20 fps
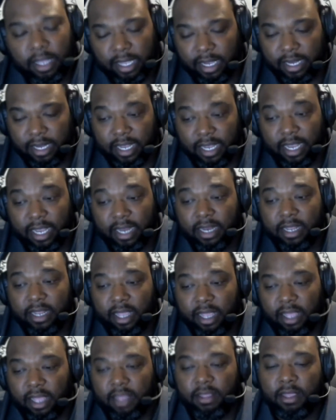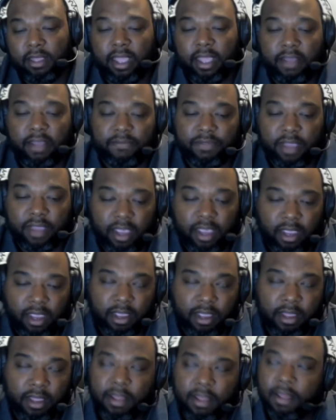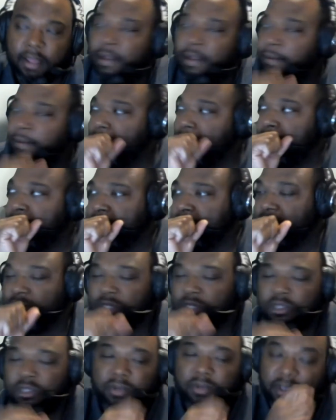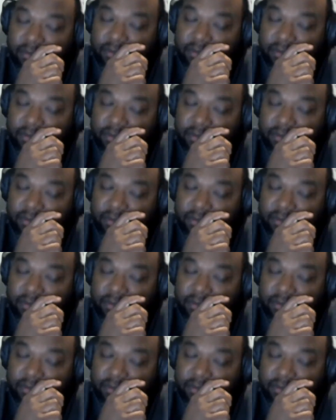And then if they, excuse me,